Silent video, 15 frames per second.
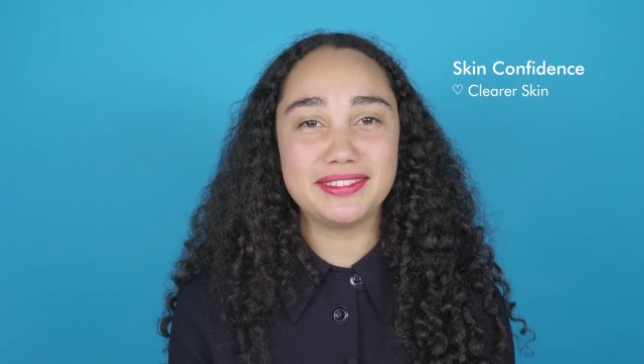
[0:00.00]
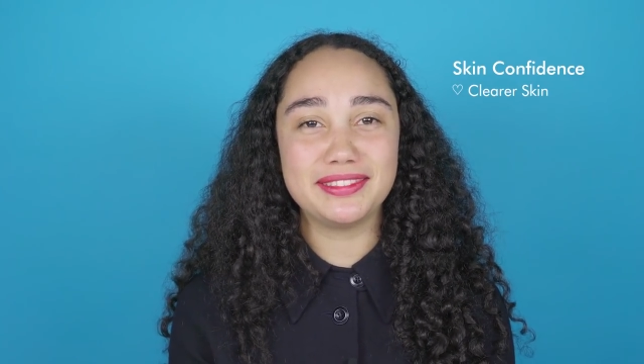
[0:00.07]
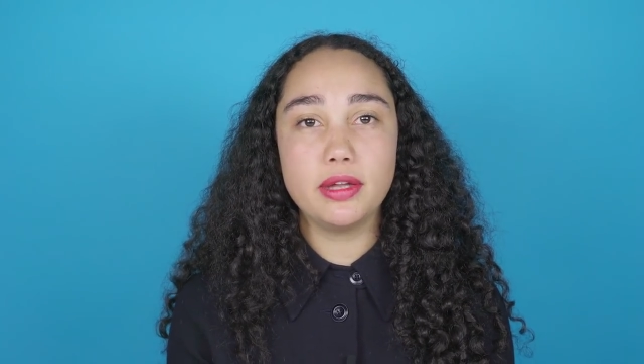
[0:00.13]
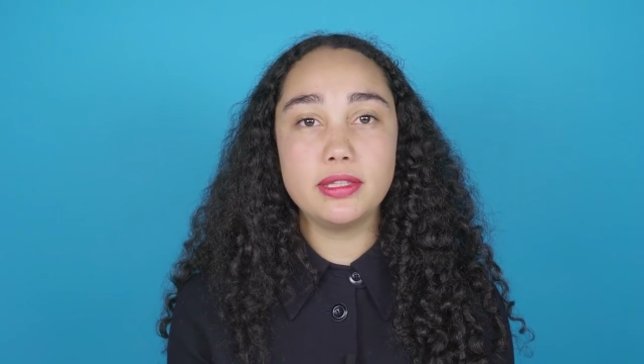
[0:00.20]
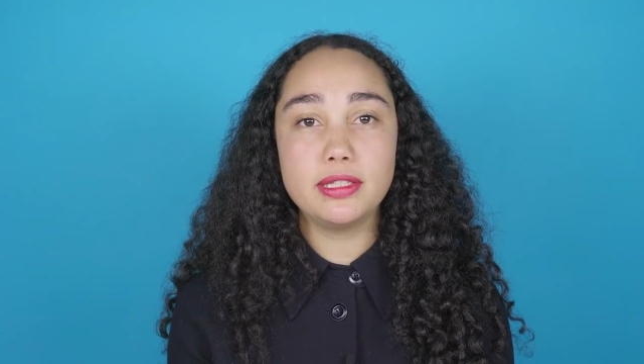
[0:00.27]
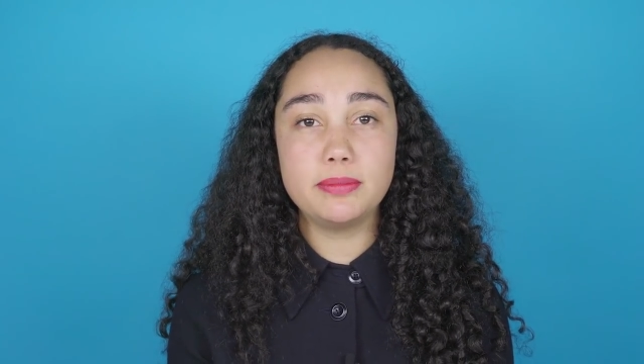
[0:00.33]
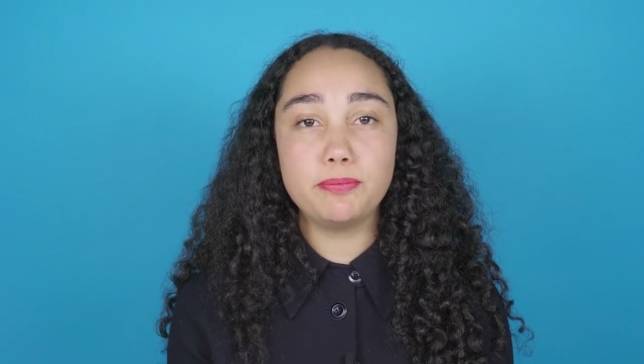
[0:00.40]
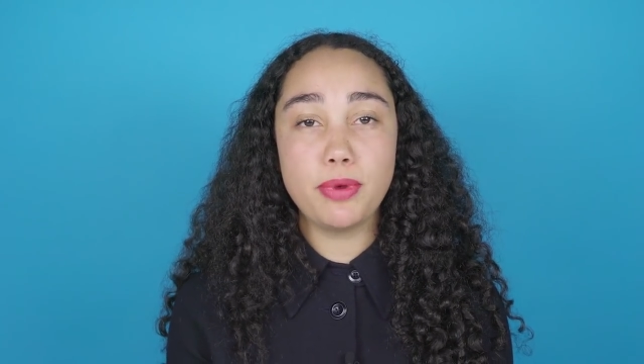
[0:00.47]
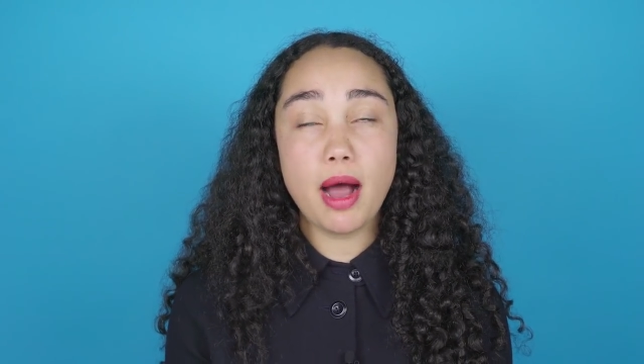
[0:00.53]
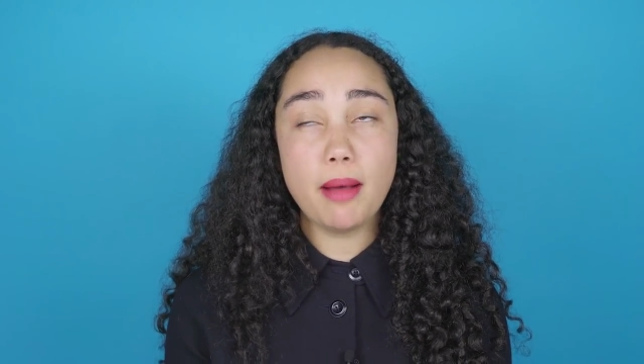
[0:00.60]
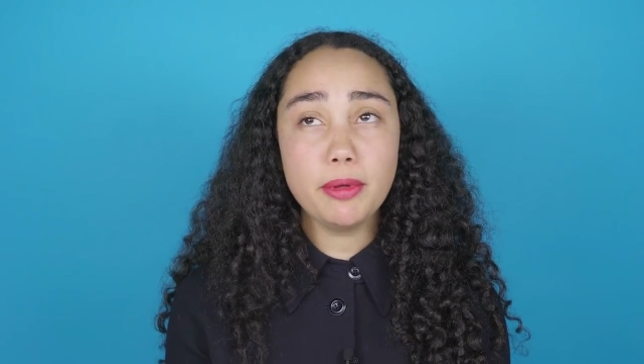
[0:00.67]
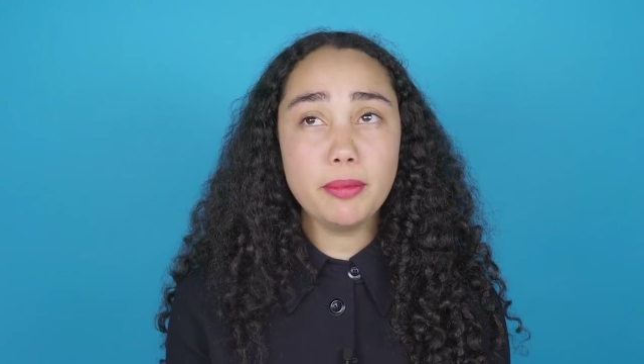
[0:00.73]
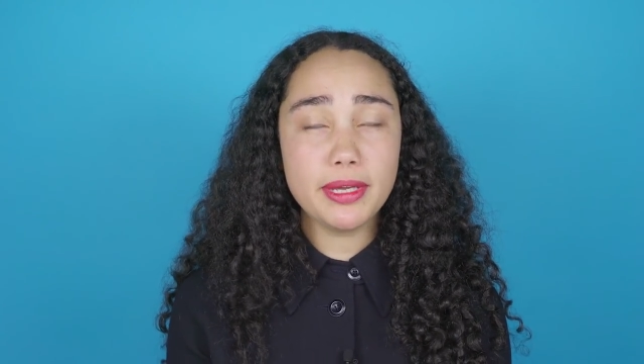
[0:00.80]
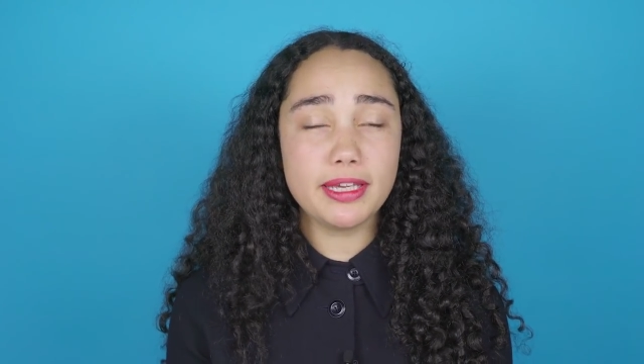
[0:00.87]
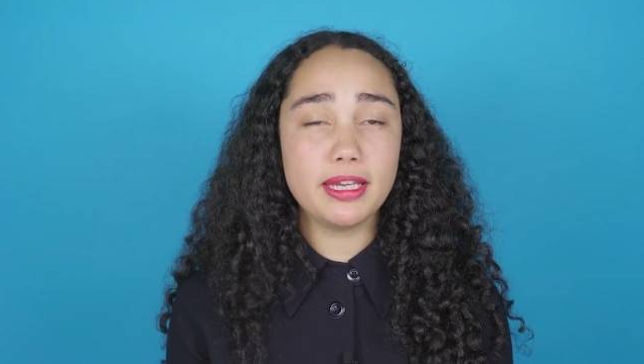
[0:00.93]
I'll
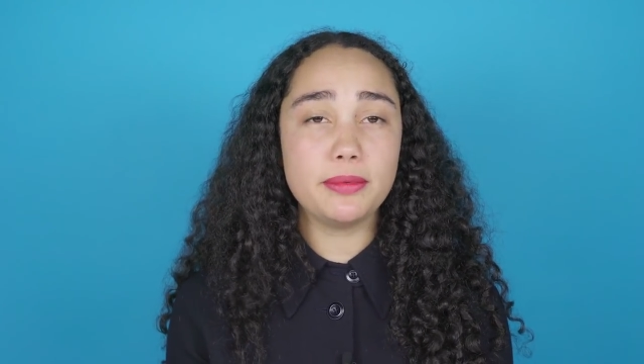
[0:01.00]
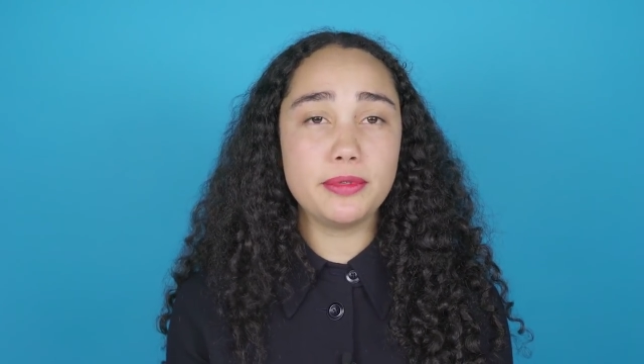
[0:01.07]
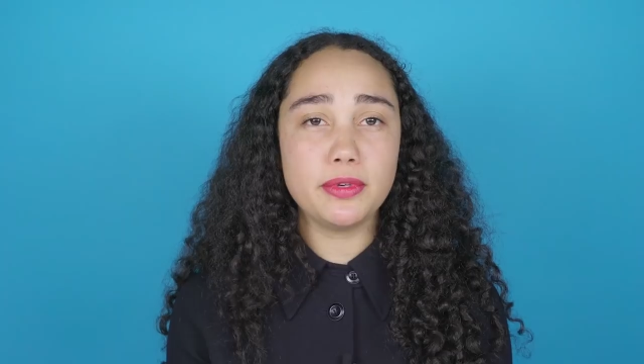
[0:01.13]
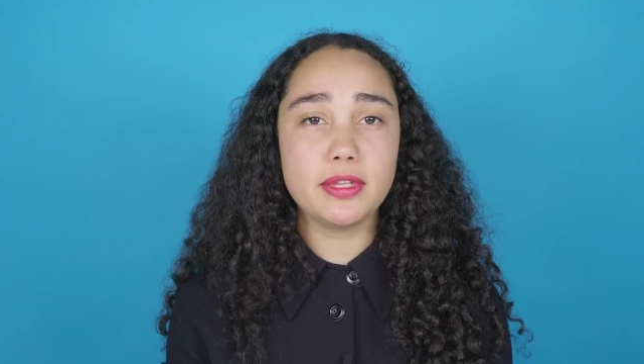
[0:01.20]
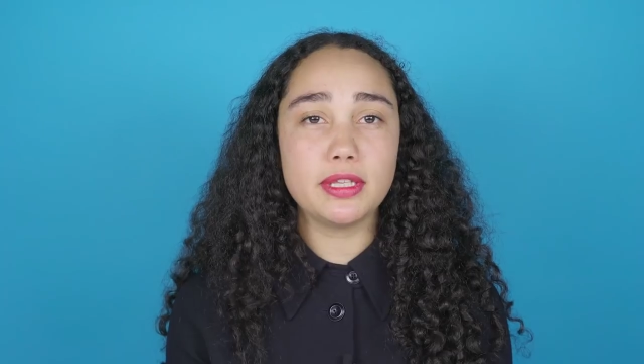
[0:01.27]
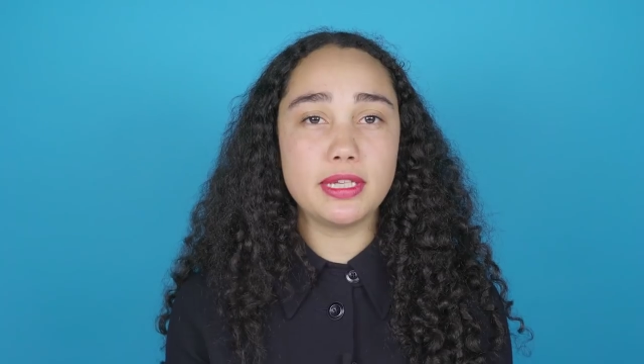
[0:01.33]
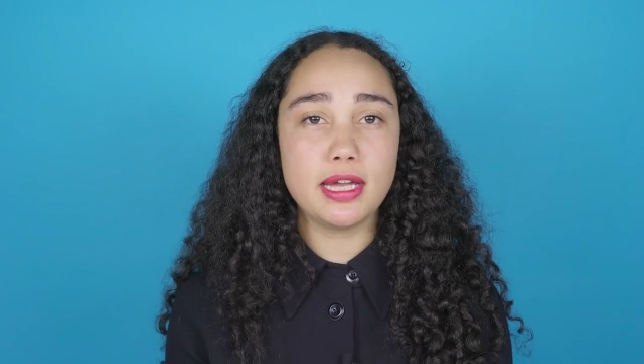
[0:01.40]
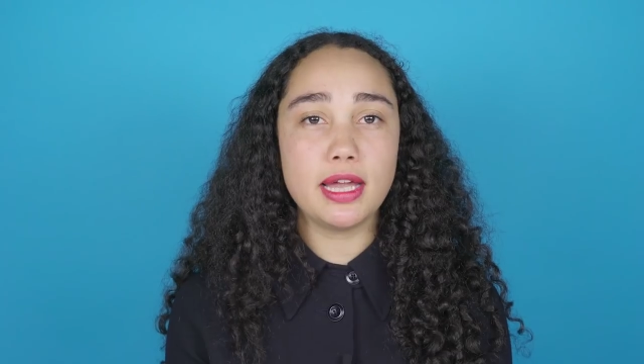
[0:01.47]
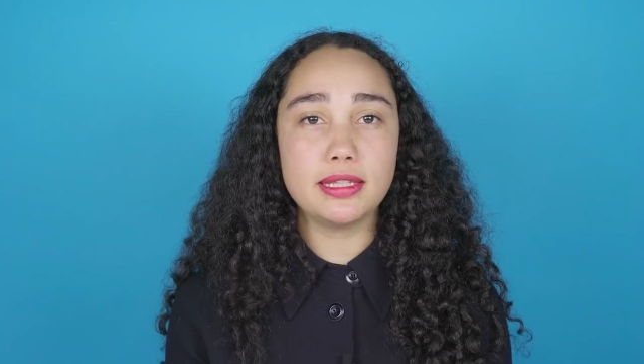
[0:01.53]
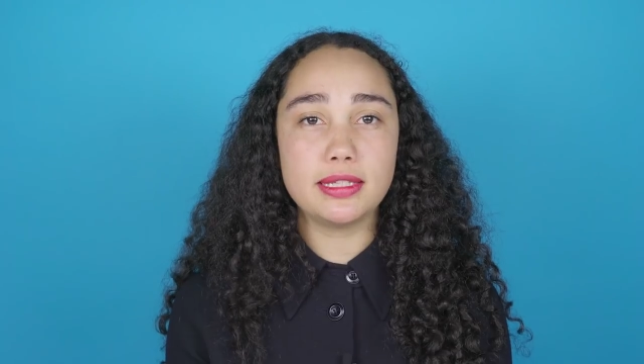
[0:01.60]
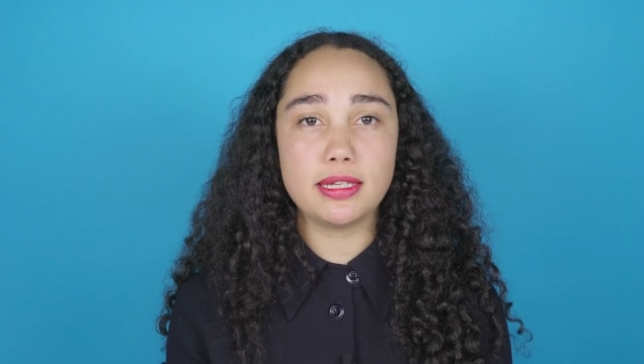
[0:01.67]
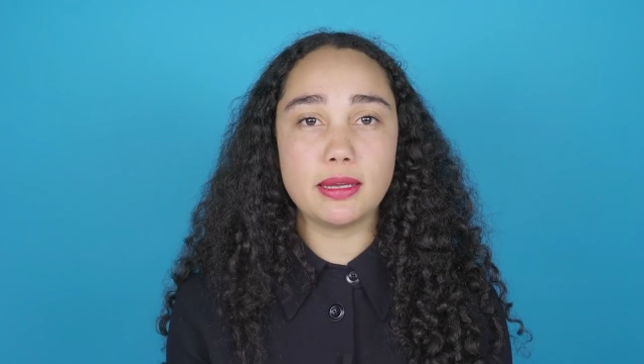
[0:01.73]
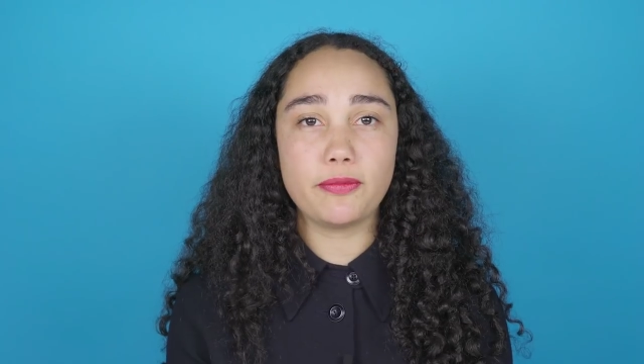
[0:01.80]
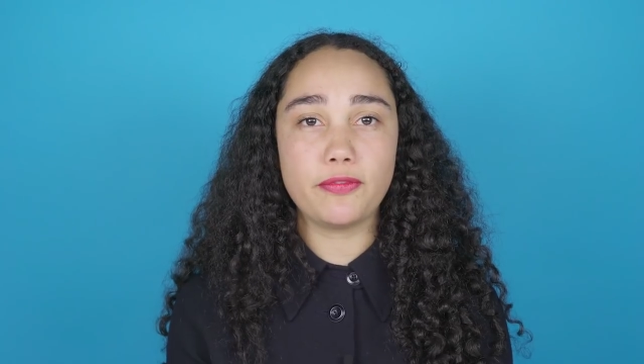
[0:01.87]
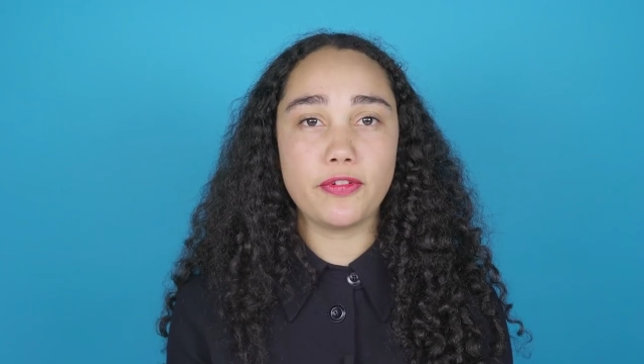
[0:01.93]
probably keep doing the ten
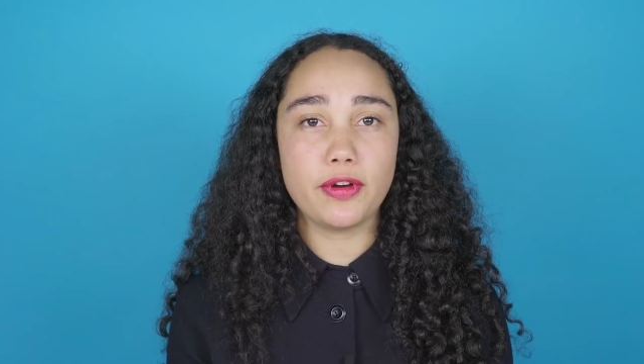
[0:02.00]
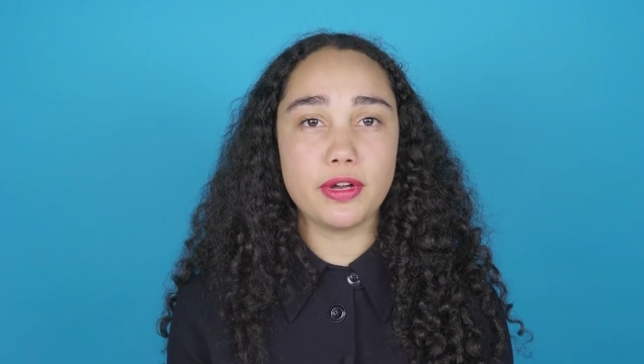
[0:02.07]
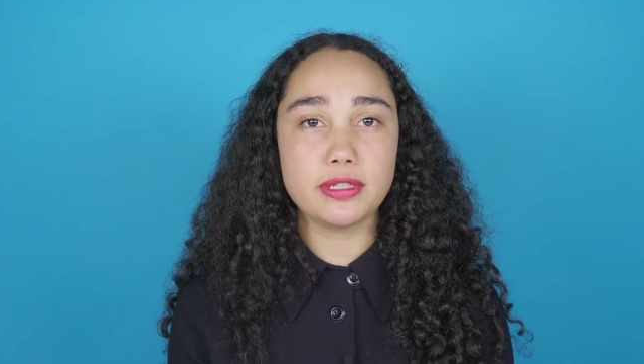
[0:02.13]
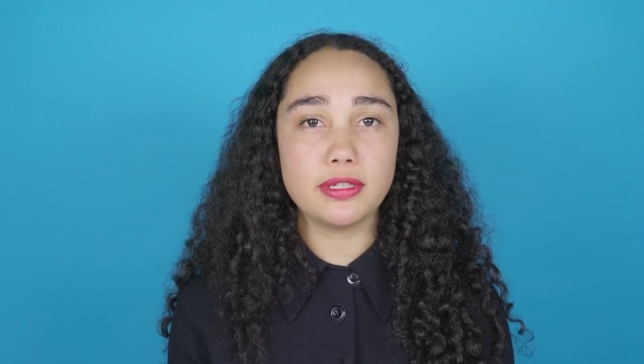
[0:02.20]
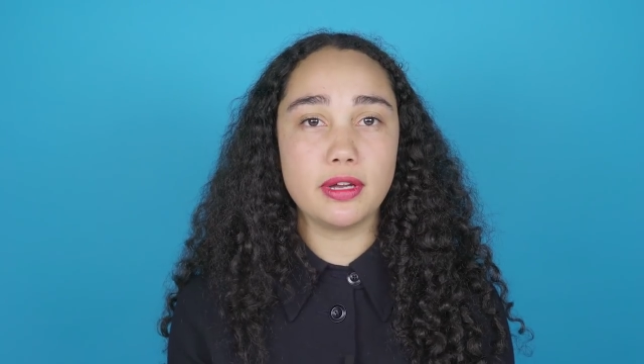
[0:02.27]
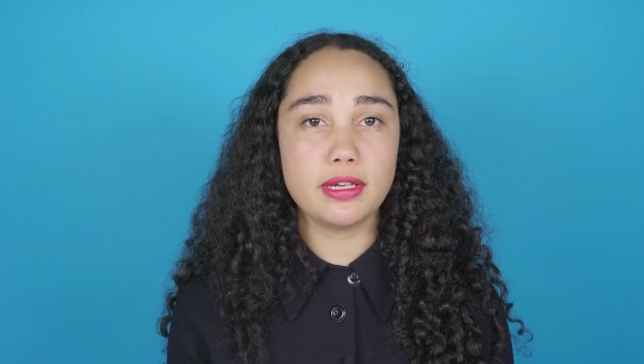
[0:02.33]
step for as